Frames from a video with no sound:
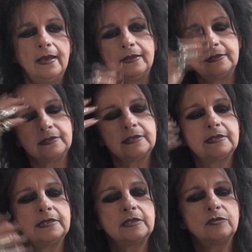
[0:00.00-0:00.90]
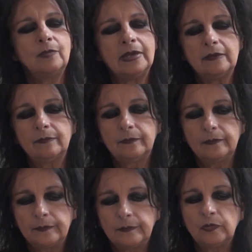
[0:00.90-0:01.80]
and this is to make
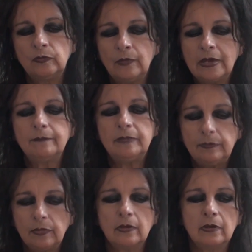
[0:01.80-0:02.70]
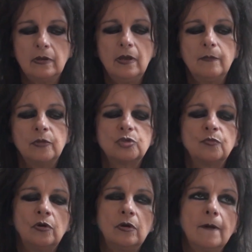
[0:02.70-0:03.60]
people much
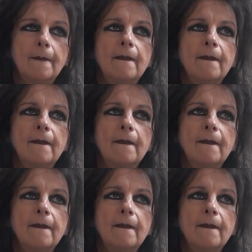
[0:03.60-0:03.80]
more,